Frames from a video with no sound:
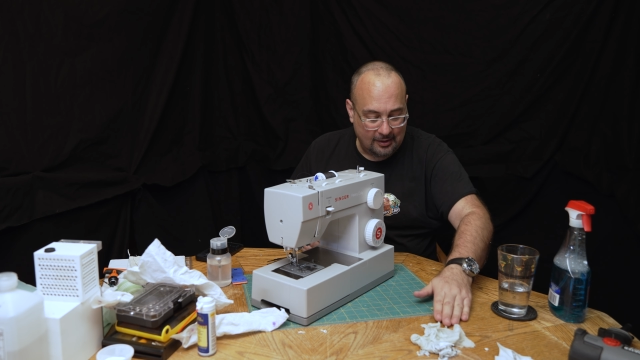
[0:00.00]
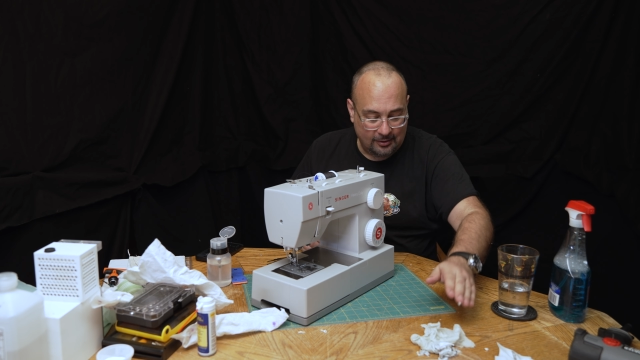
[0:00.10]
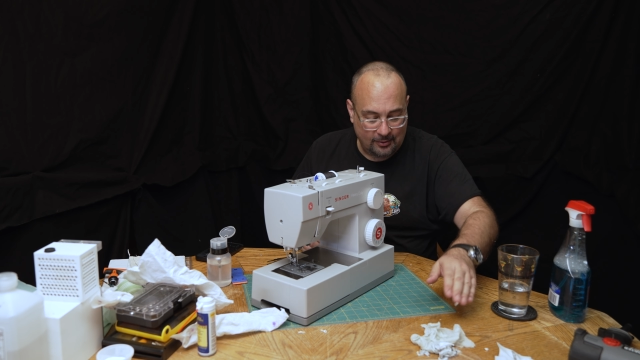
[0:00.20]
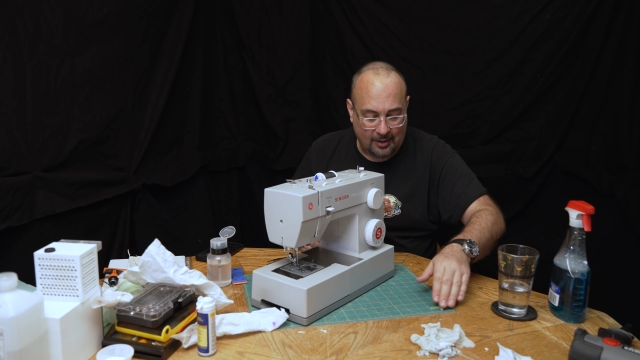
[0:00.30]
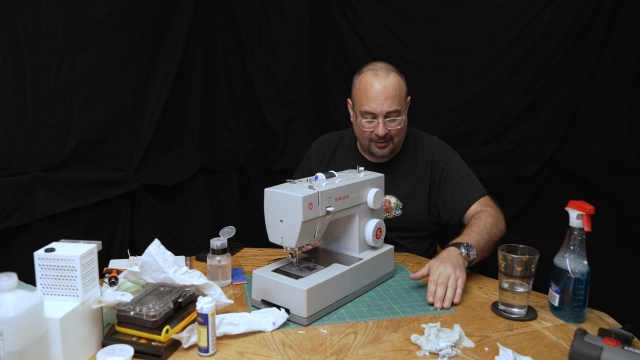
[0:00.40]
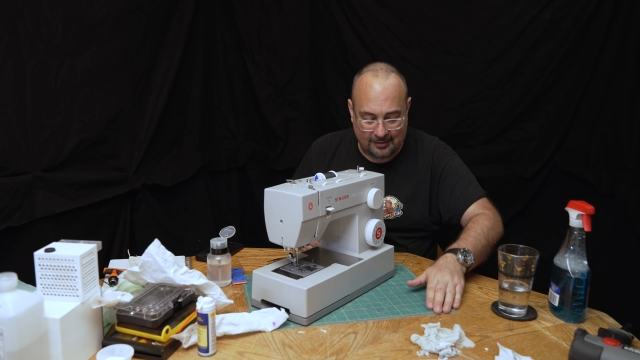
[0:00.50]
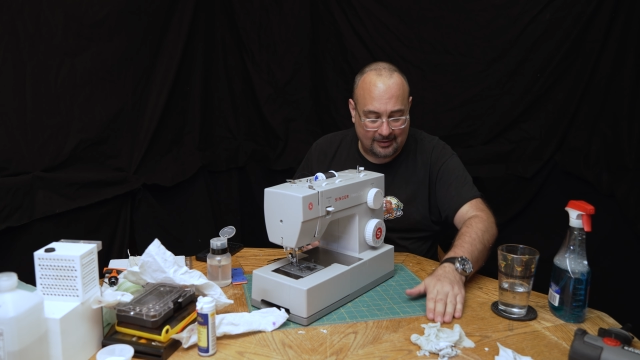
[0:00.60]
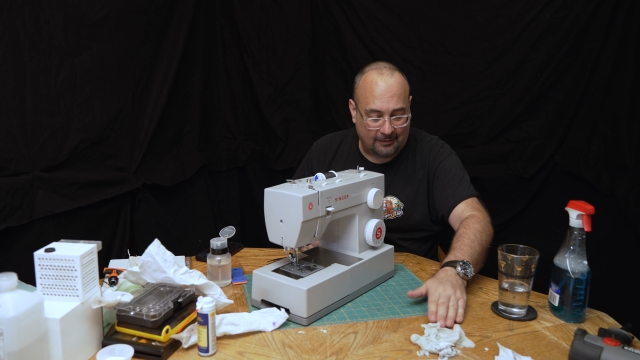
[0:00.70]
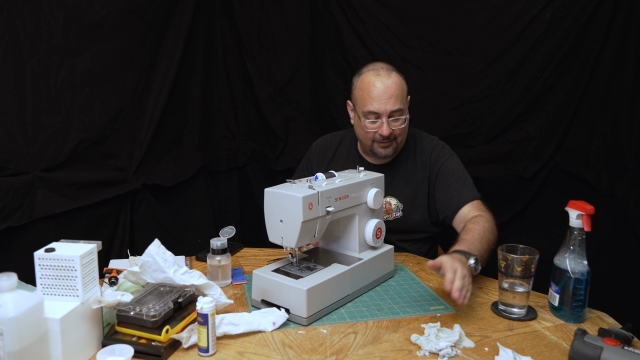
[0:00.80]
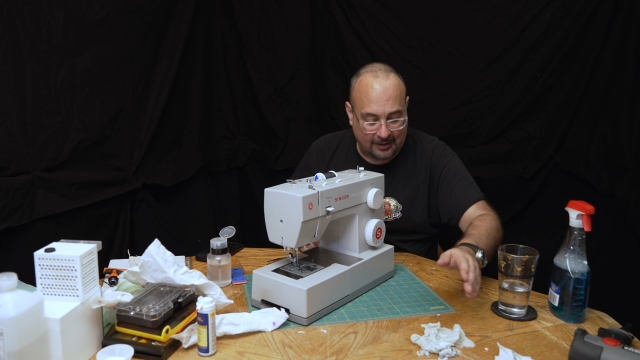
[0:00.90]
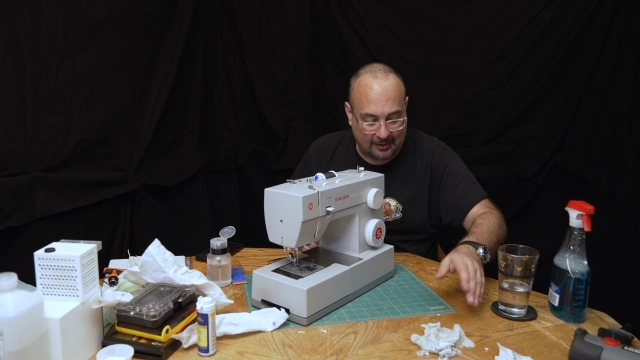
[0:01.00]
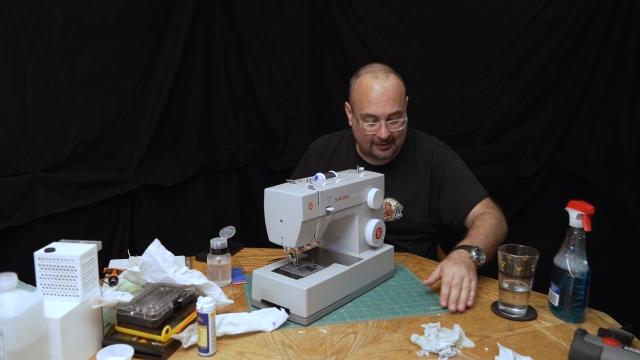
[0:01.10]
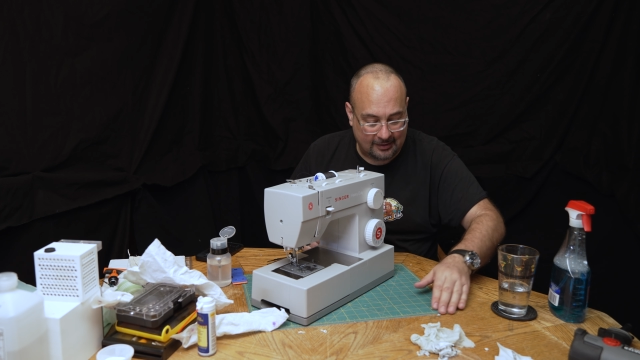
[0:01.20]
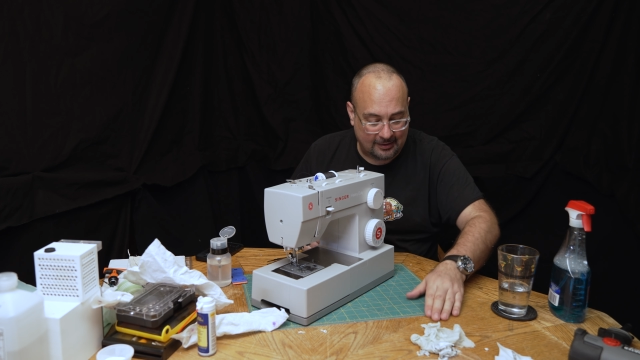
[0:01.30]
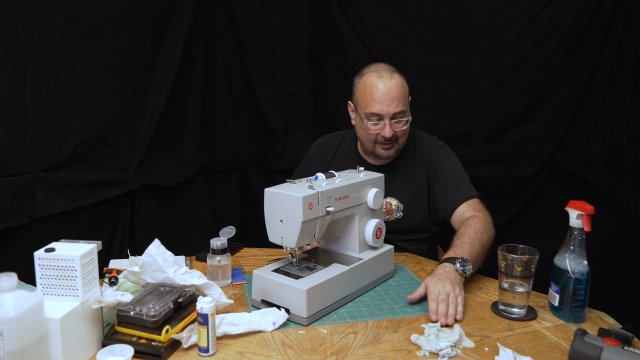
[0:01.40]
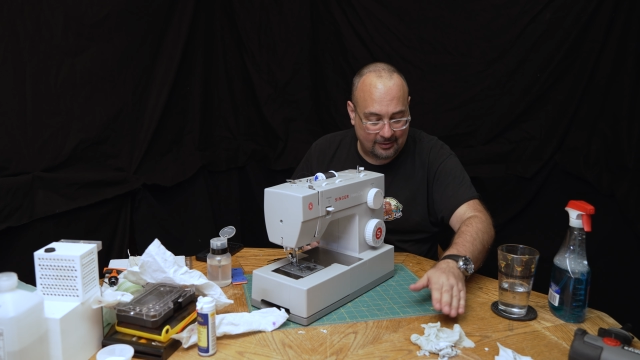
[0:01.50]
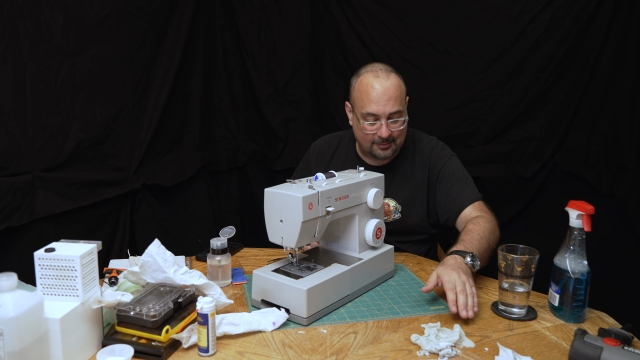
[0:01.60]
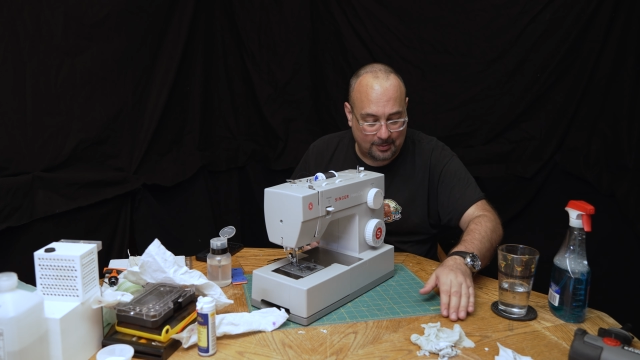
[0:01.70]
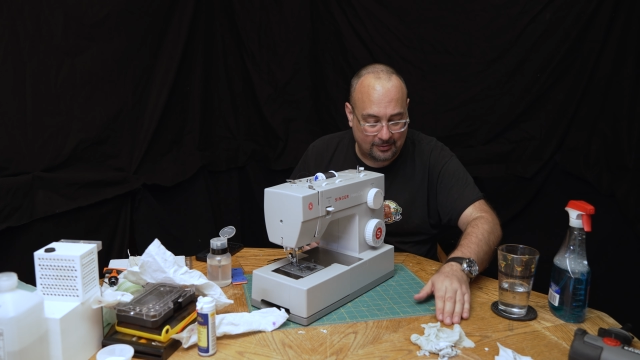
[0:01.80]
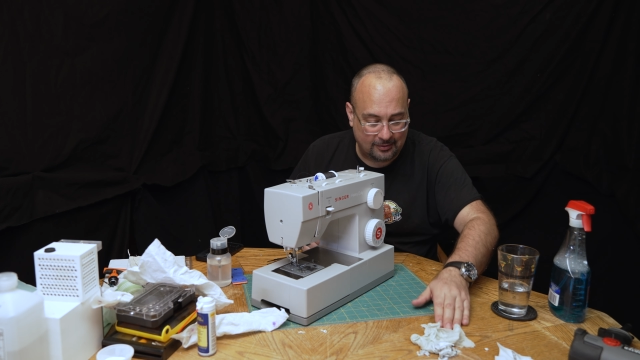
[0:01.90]
Do all the stuff that you're
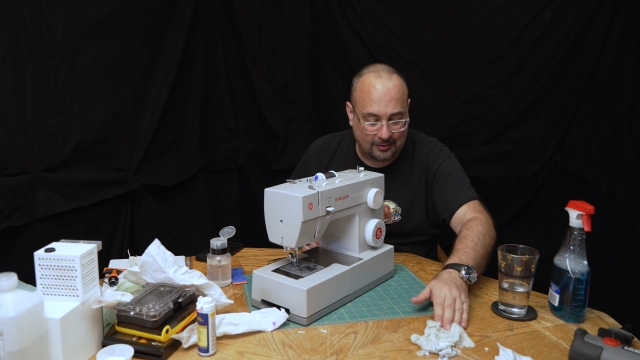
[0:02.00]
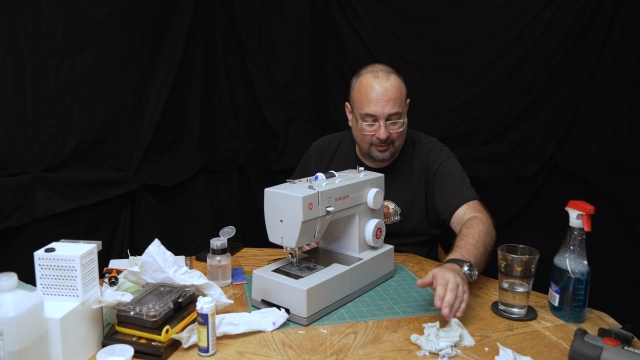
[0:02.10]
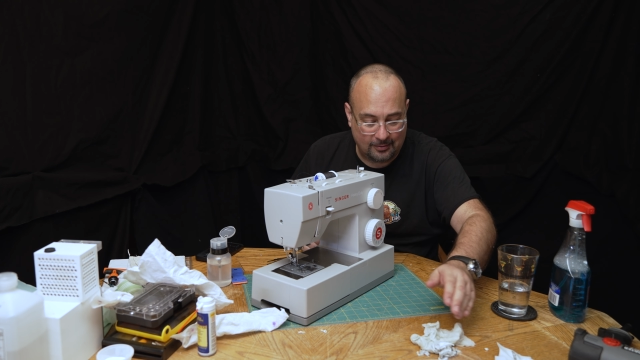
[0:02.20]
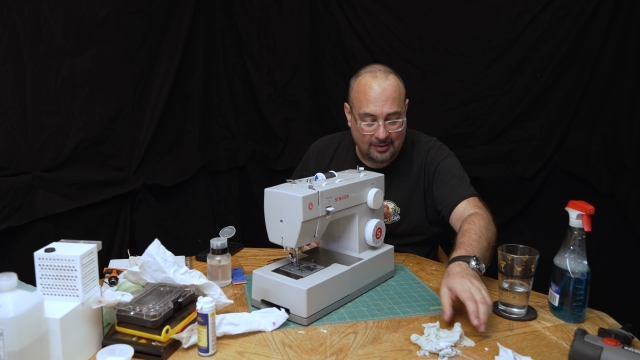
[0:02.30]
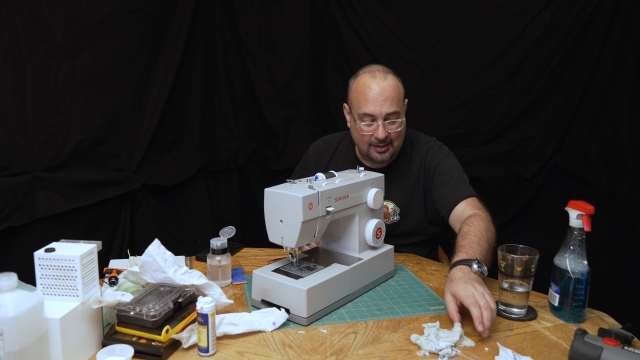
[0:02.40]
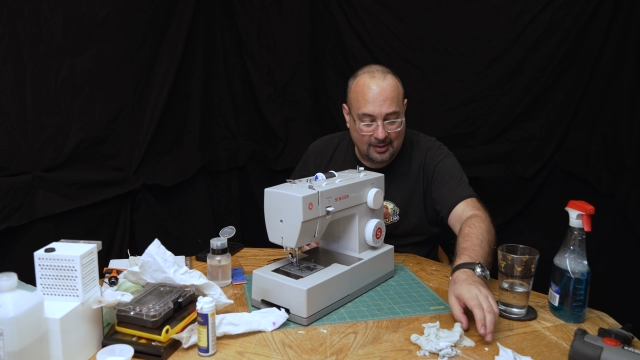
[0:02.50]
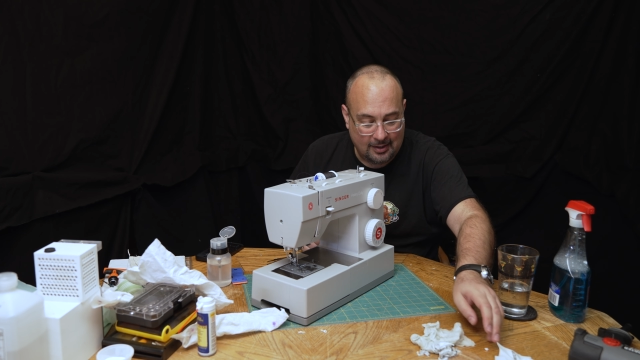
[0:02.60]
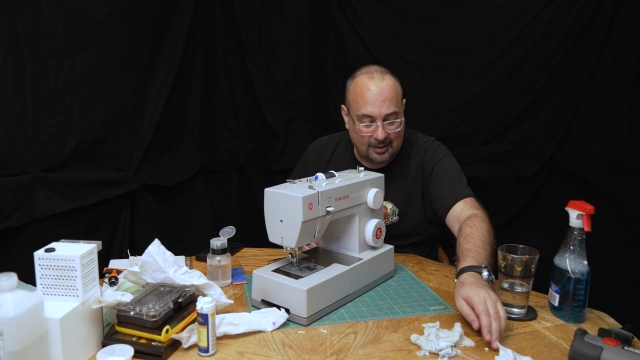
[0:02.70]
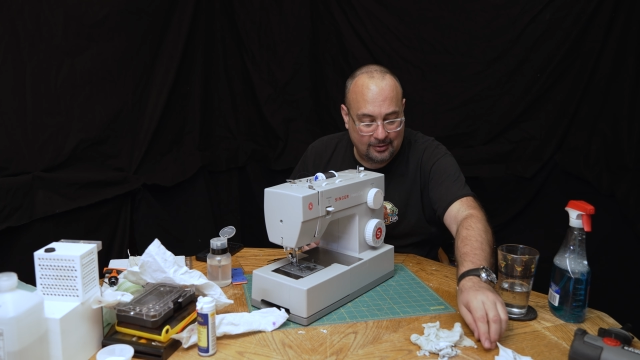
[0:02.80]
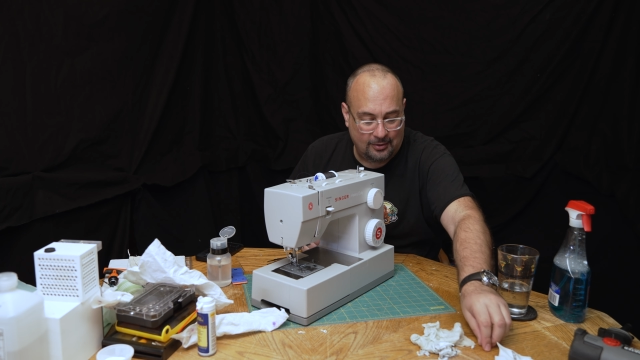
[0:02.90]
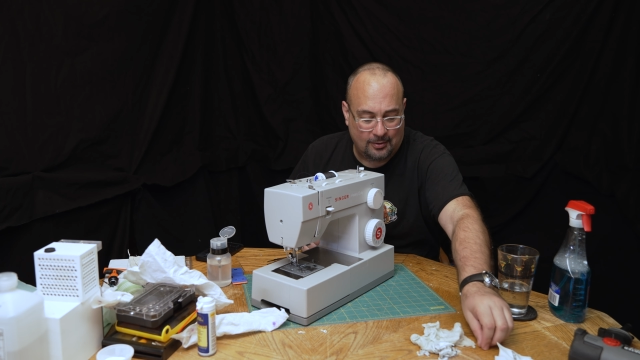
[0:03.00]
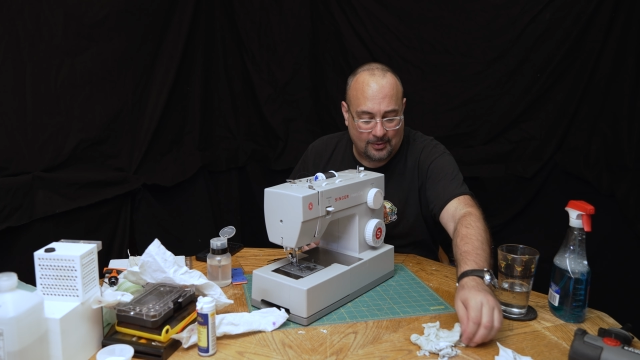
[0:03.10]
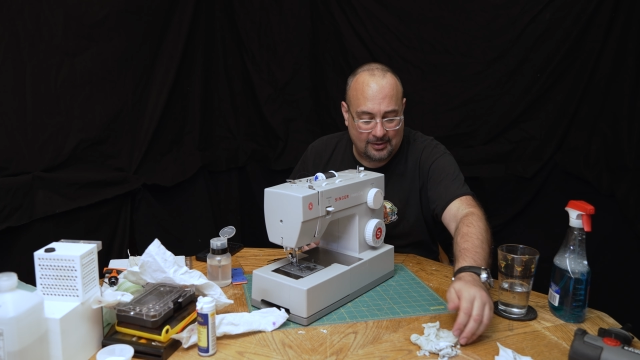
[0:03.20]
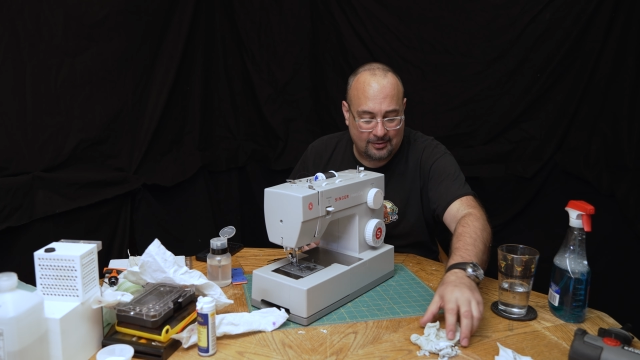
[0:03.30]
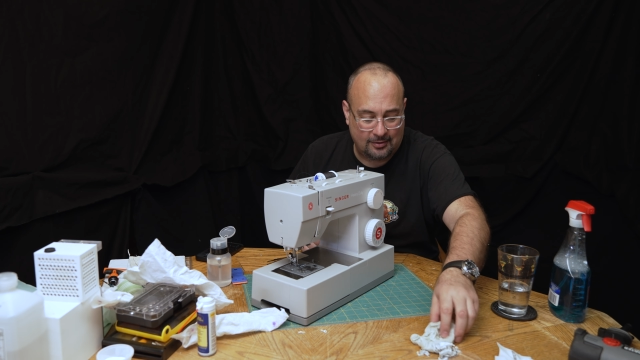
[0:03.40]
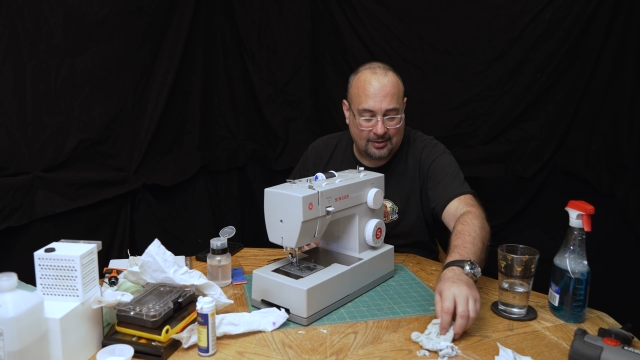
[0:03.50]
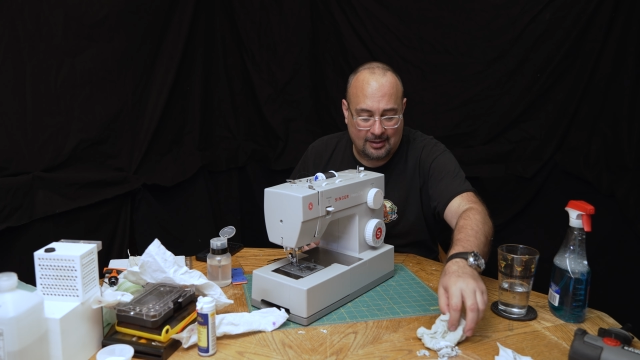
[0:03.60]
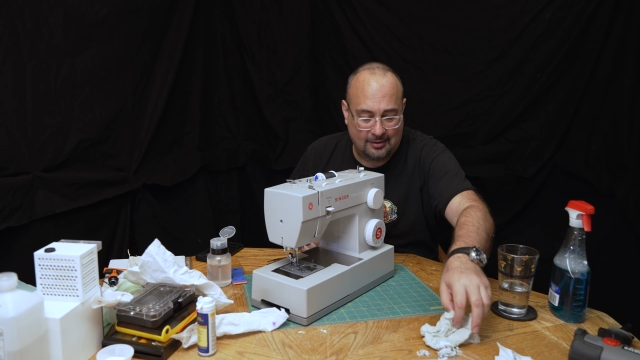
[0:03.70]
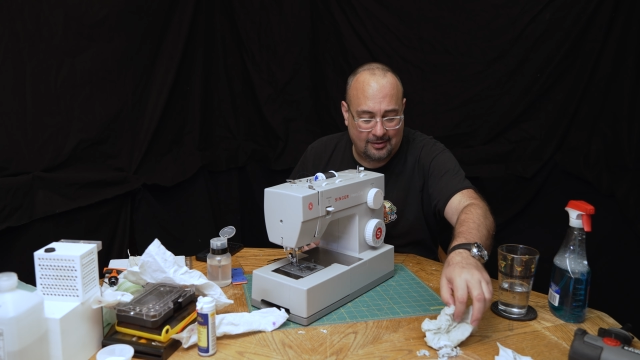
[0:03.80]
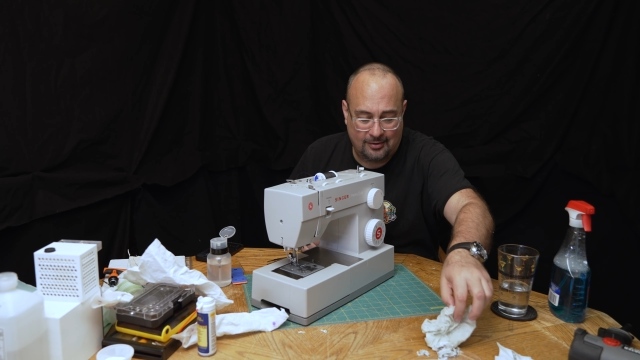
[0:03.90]
supposed to do. Do your research,
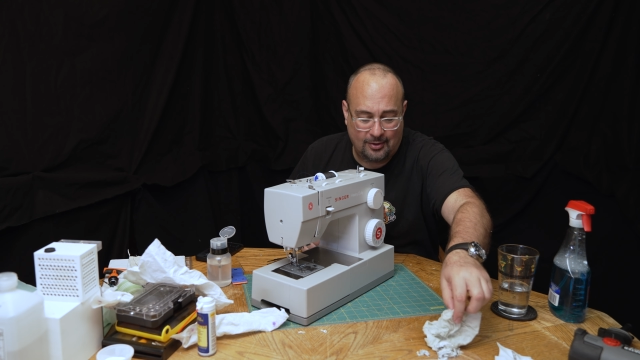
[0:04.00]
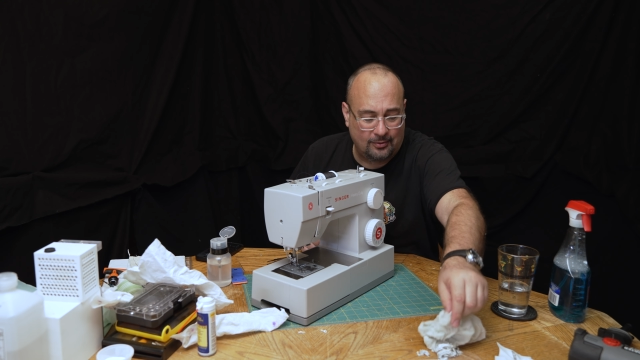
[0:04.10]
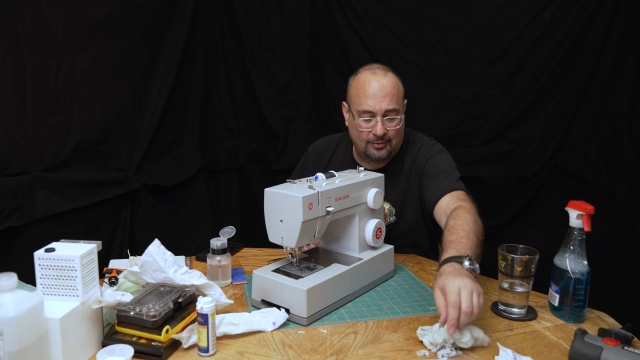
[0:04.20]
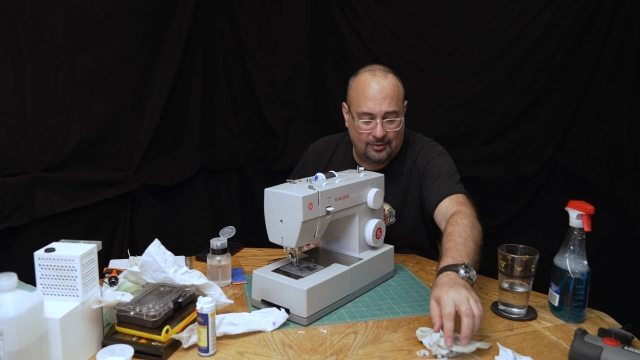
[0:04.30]
and don't